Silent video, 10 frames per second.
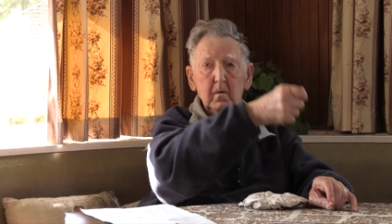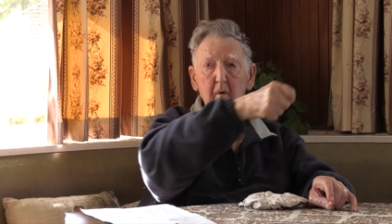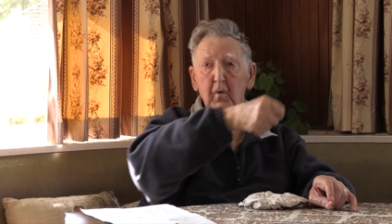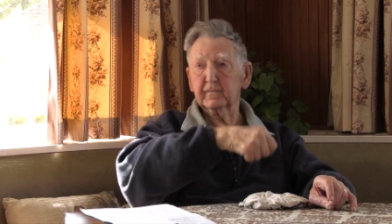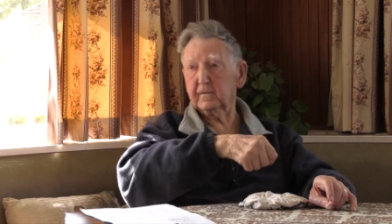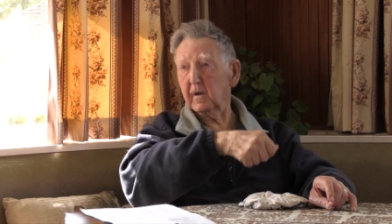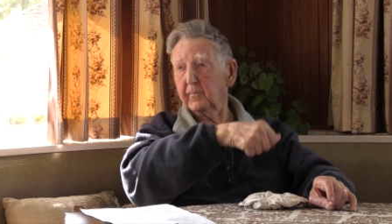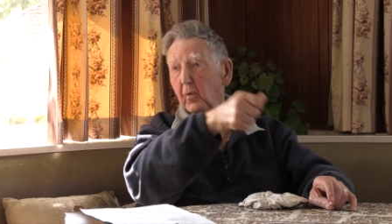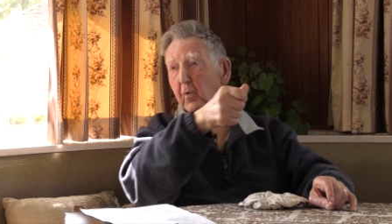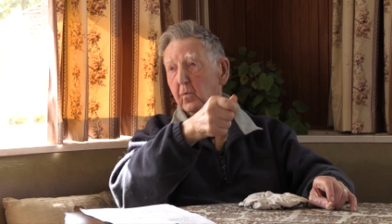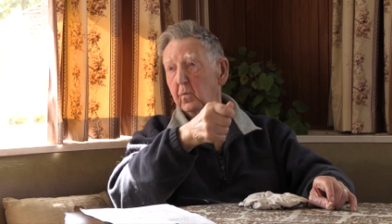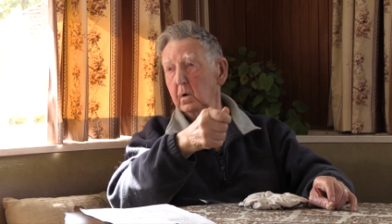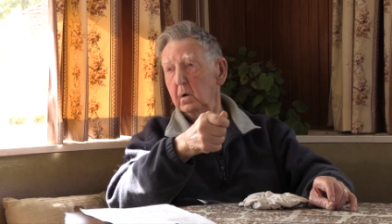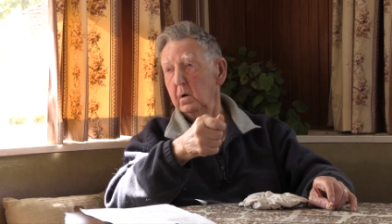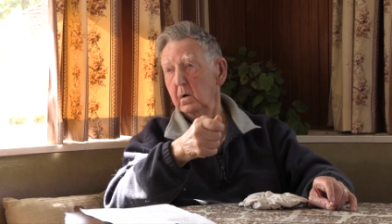or Schiphol,
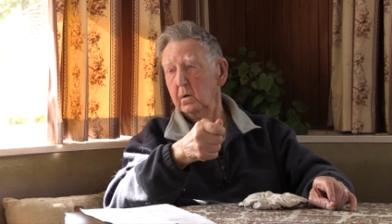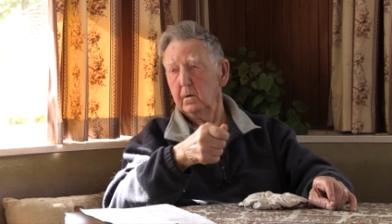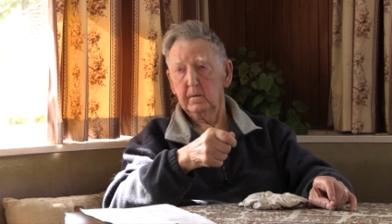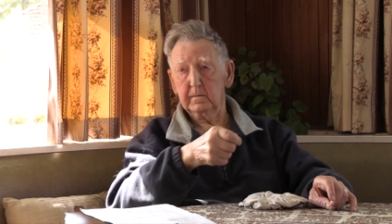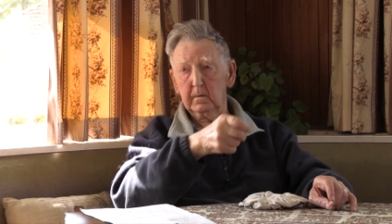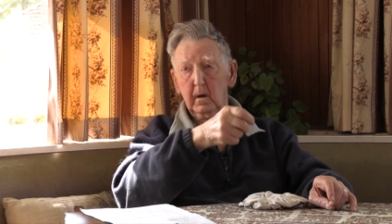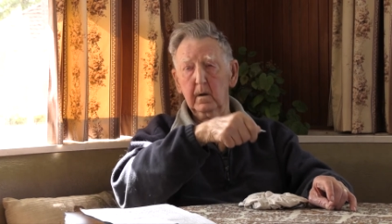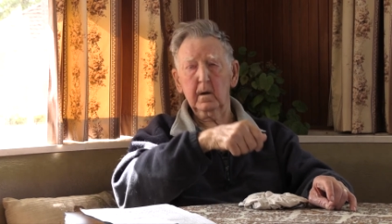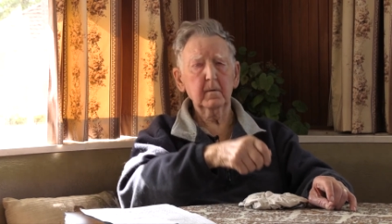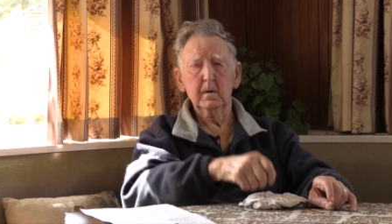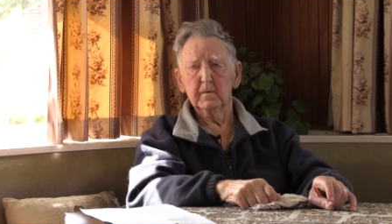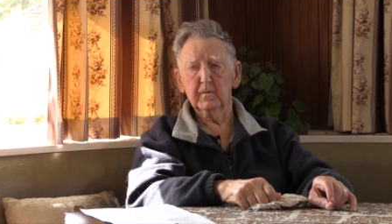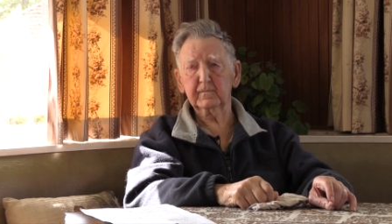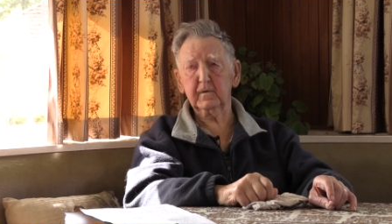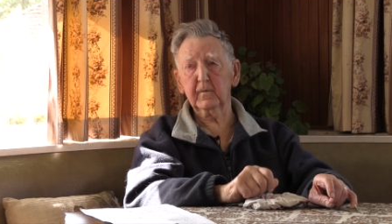not
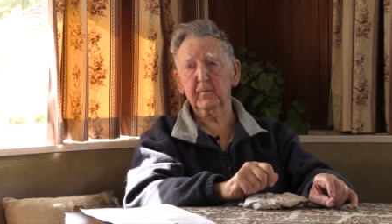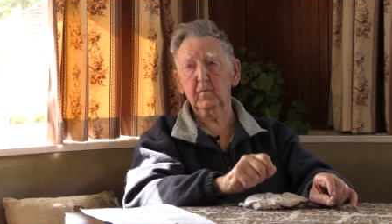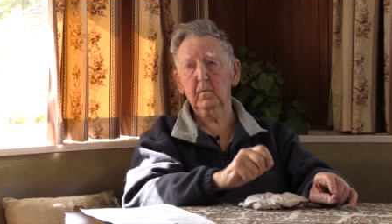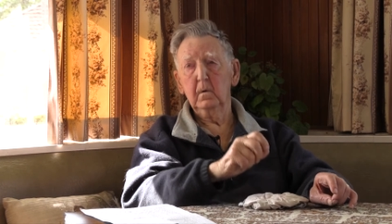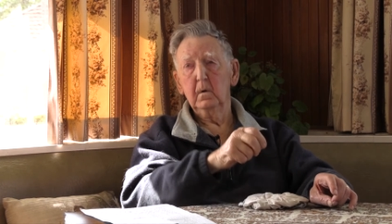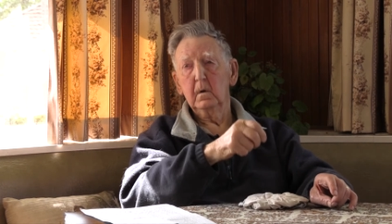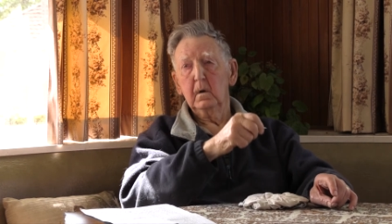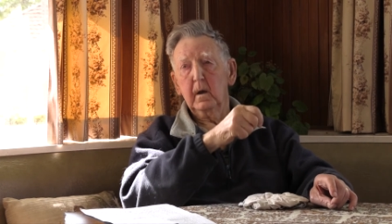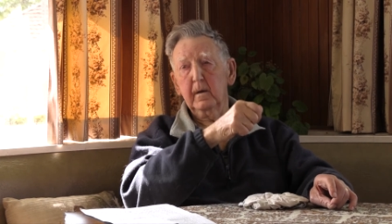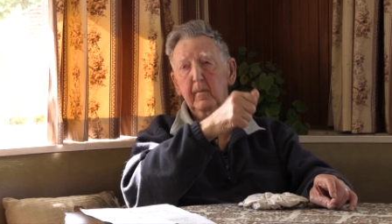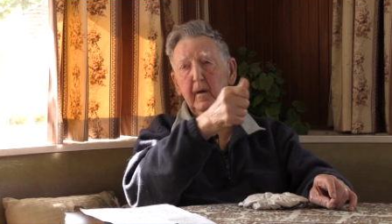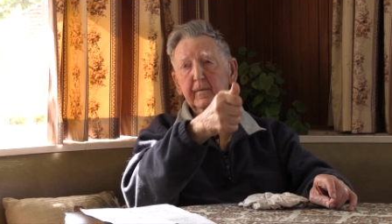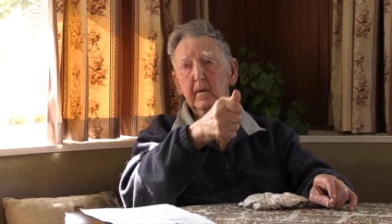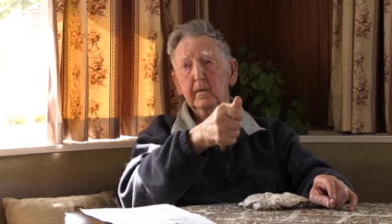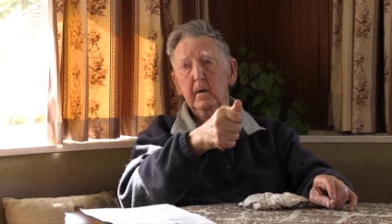Schiphol, I made
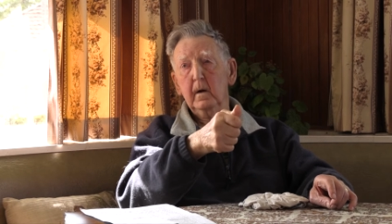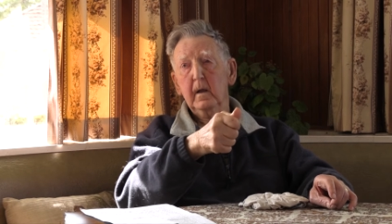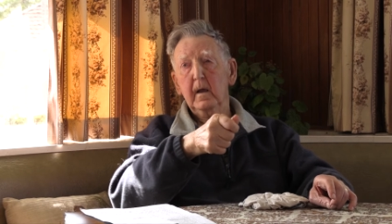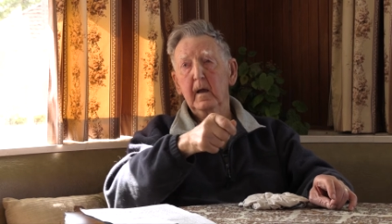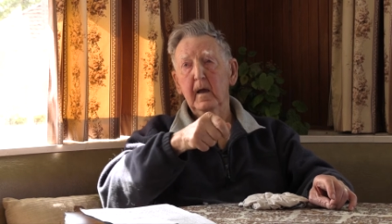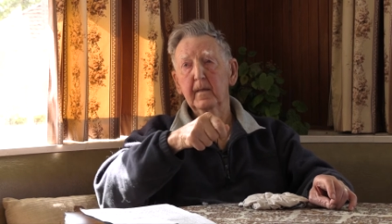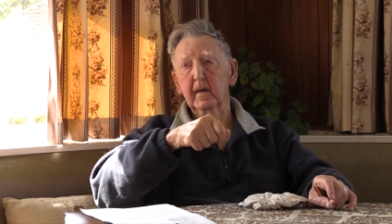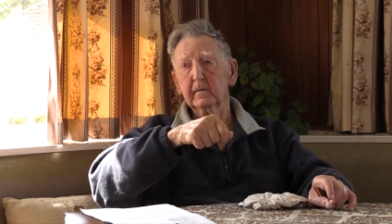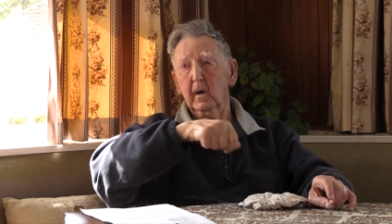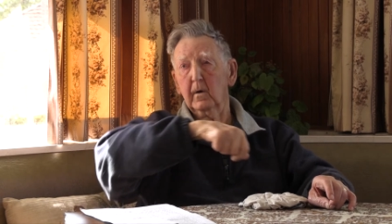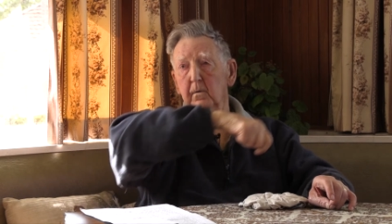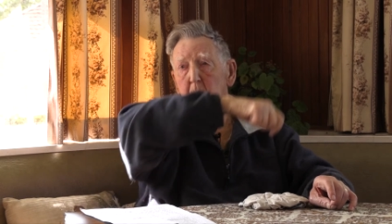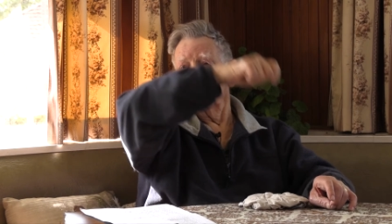it, and they go